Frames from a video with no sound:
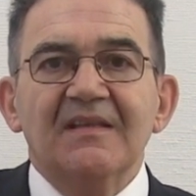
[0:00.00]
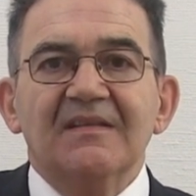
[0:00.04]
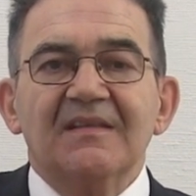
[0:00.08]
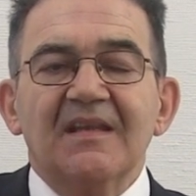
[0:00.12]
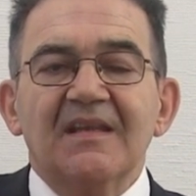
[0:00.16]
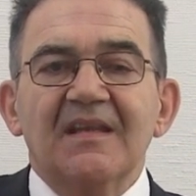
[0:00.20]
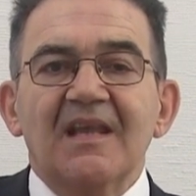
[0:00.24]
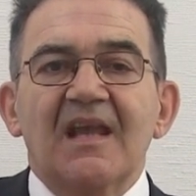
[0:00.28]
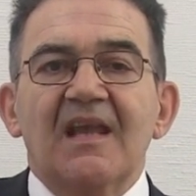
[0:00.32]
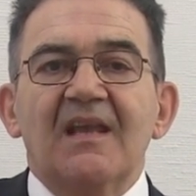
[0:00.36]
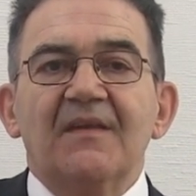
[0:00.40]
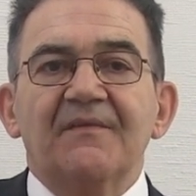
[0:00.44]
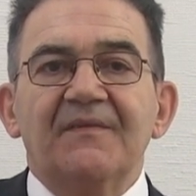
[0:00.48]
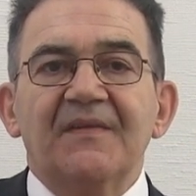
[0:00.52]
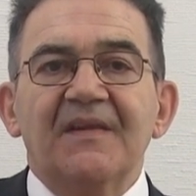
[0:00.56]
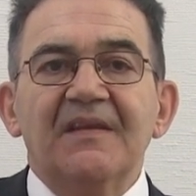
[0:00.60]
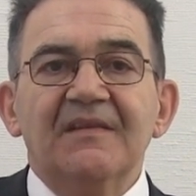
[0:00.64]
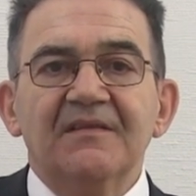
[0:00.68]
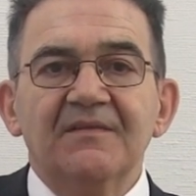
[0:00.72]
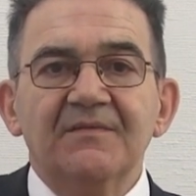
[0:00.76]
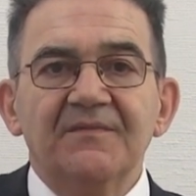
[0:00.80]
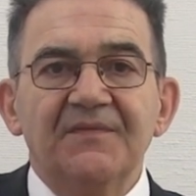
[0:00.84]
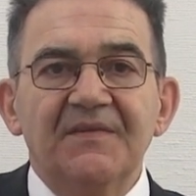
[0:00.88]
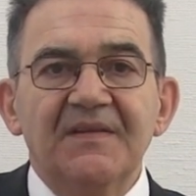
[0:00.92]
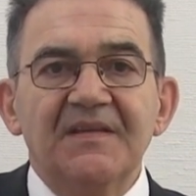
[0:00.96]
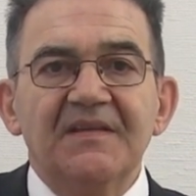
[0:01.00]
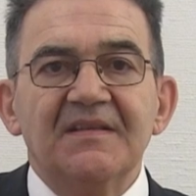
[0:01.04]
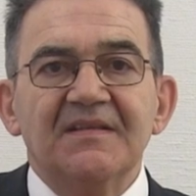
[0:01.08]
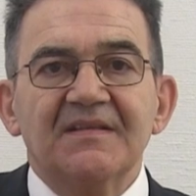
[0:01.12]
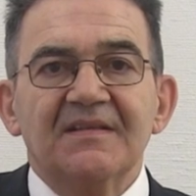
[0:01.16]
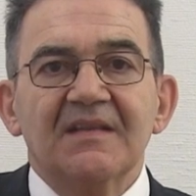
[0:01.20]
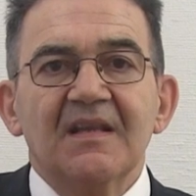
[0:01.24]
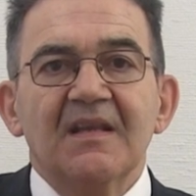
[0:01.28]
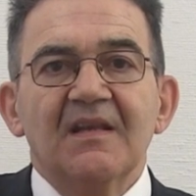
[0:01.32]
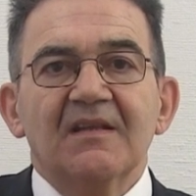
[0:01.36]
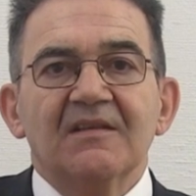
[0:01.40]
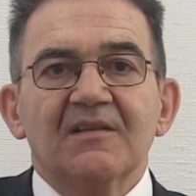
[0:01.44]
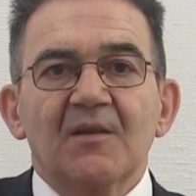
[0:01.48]
They have hidden
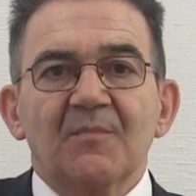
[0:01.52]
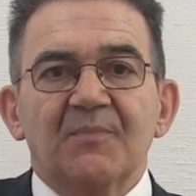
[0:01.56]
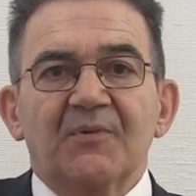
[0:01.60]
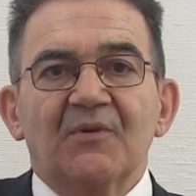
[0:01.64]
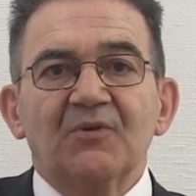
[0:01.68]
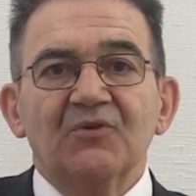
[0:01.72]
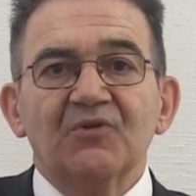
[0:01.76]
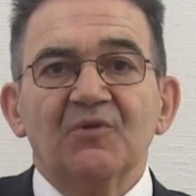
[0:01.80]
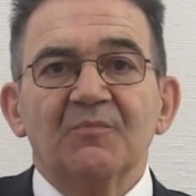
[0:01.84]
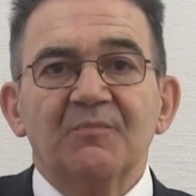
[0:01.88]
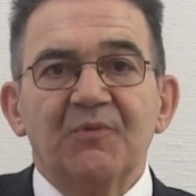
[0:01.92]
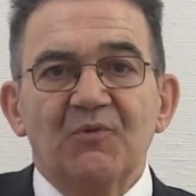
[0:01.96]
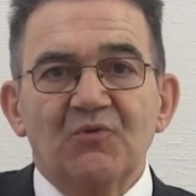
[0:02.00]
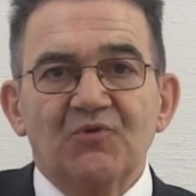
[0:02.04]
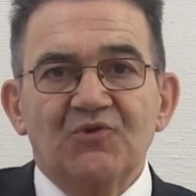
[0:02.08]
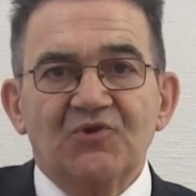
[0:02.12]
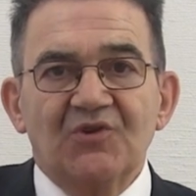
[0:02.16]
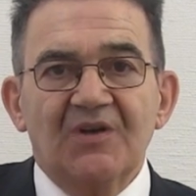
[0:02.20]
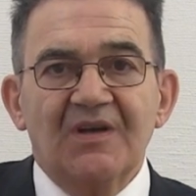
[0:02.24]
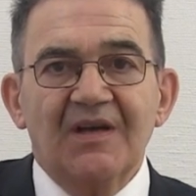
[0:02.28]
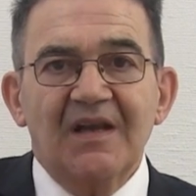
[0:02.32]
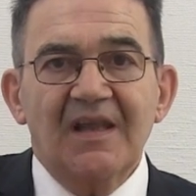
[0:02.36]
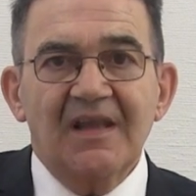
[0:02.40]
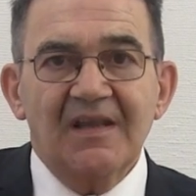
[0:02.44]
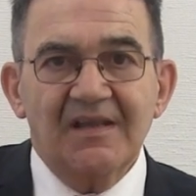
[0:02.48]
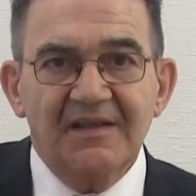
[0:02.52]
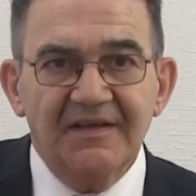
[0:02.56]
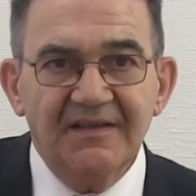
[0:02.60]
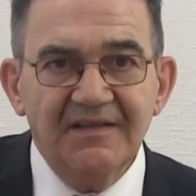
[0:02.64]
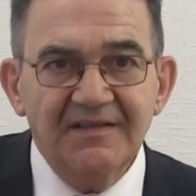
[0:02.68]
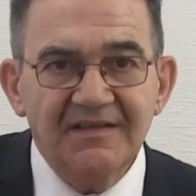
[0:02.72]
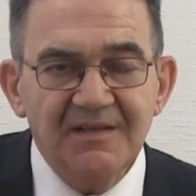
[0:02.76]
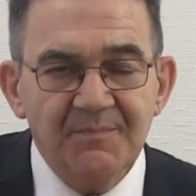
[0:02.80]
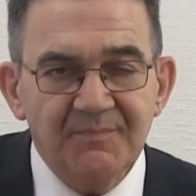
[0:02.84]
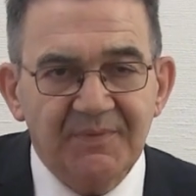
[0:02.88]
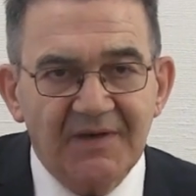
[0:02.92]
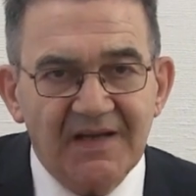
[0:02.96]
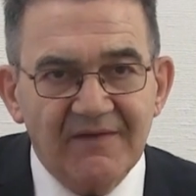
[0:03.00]
fees. The product pusher, a
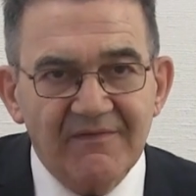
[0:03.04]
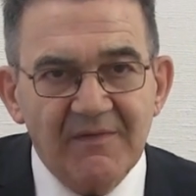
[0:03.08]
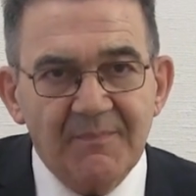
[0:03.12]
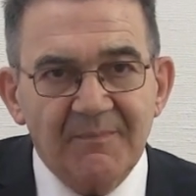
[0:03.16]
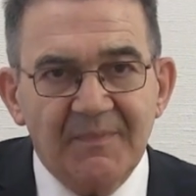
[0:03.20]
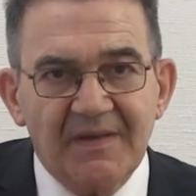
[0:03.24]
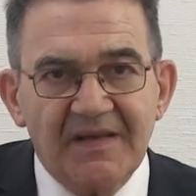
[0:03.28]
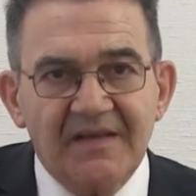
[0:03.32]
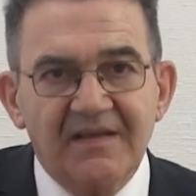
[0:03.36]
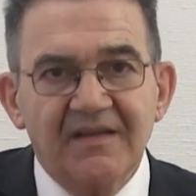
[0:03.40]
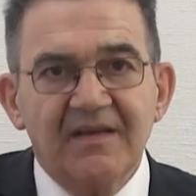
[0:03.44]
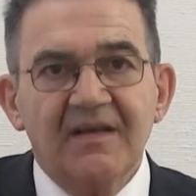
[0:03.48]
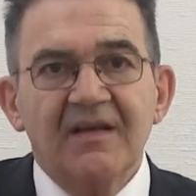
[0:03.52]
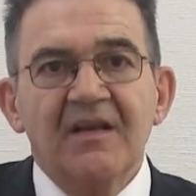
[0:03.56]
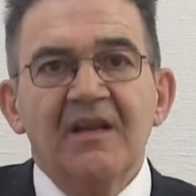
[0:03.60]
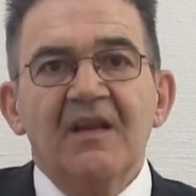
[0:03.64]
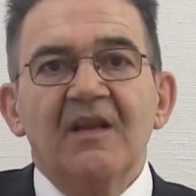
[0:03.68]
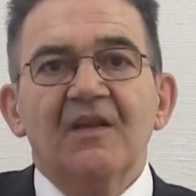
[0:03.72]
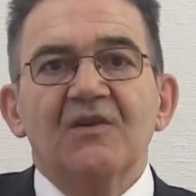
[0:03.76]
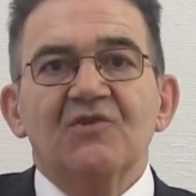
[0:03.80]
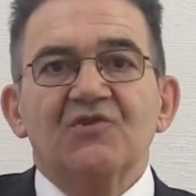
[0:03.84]
greedy private banker,